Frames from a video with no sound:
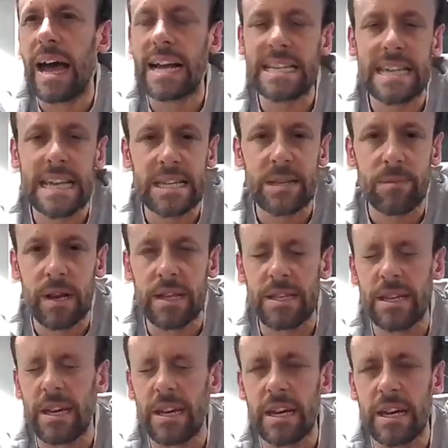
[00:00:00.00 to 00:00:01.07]

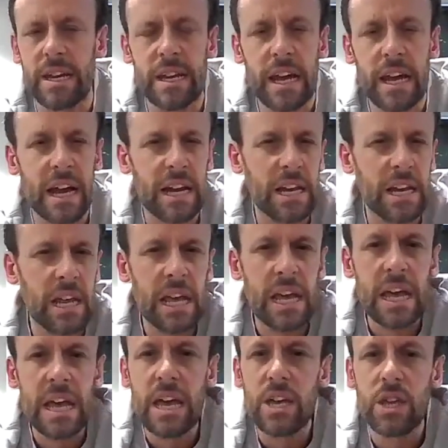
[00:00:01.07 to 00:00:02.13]
accessibility, and
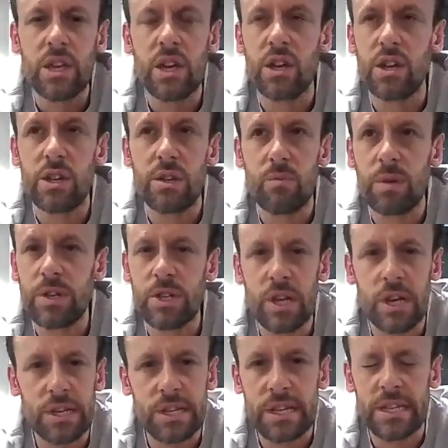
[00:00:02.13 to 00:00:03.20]
we
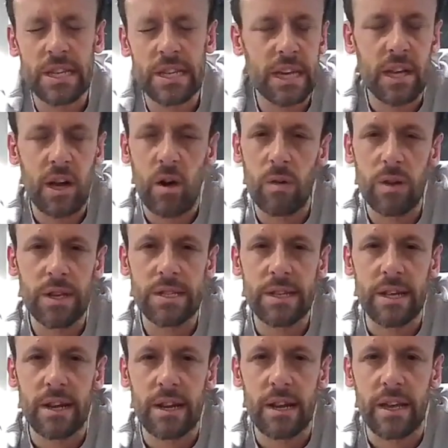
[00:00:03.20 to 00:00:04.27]
just need to think
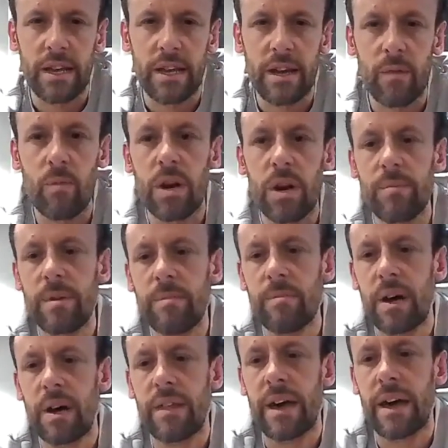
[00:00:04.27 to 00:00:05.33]
holistically. And what I
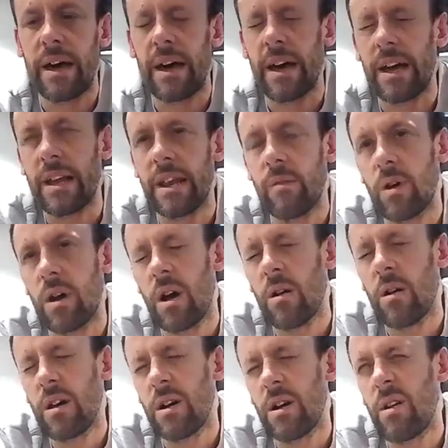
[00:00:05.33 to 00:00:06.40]
mean by that, and
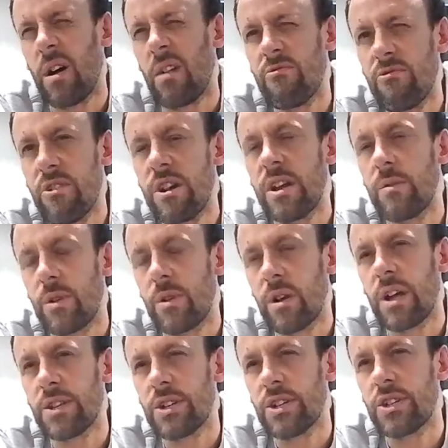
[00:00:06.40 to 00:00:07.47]
well, I really would
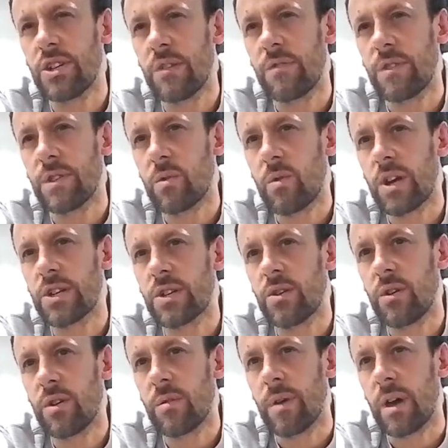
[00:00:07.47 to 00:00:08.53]
like to shift this
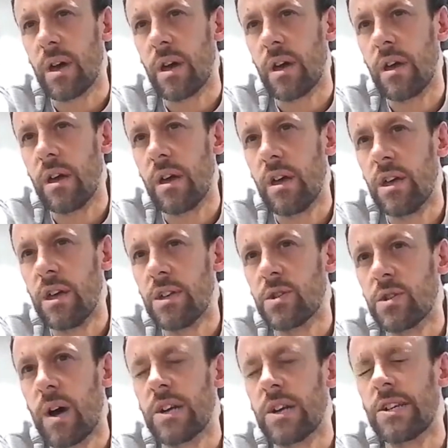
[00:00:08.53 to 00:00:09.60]
question on a bit
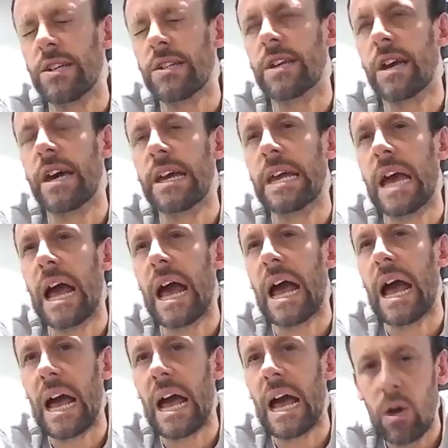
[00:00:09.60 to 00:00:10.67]
to actually say,
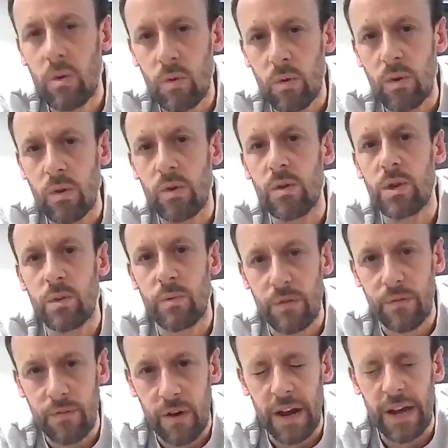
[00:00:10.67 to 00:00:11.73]
how do
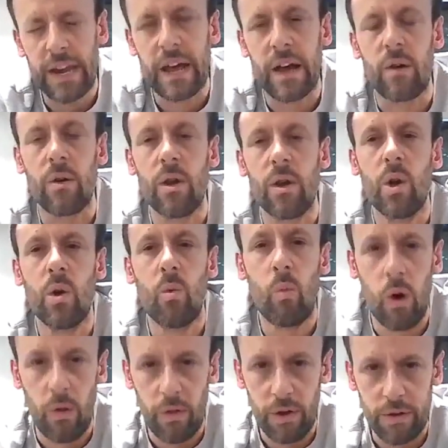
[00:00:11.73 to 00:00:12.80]
we find out
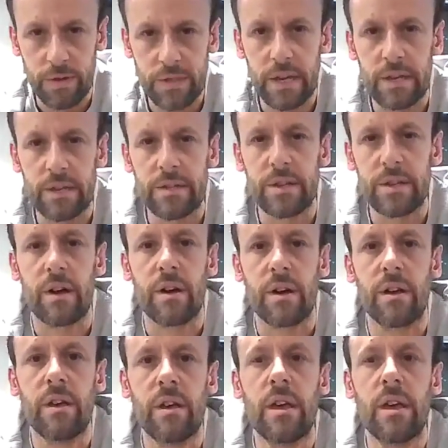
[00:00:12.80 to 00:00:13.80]
what those things are?